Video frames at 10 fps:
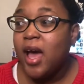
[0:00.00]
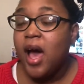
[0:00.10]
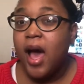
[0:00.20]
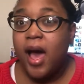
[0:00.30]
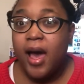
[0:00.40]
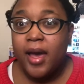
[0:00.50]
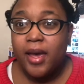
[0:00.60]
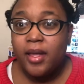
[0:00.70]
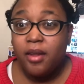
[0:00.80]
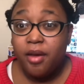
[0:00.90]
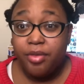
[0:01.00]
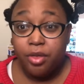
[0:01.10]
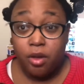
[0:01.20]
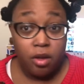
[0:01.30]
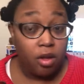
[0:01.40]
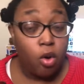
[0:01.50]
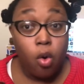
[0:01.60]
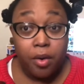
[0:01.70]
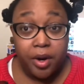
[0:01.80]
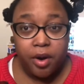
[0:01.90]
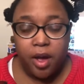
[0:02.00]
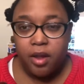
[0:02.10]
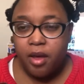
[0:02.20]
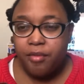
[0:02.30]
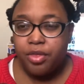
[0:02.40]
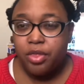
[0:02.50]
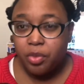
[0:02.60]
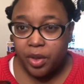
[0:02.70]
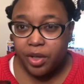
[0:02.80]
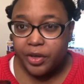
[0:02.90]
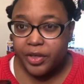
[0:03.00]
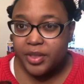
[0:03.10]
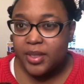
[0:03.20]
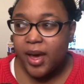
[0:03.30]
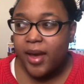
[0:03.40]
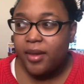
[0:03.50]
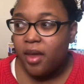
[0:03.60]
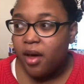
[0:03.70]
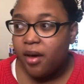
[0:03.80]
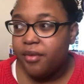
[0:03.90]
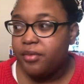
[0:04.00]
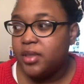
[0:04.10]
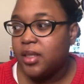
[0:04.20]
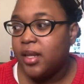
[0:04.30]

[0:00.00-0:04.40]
I love horror, I love thrillers, I loved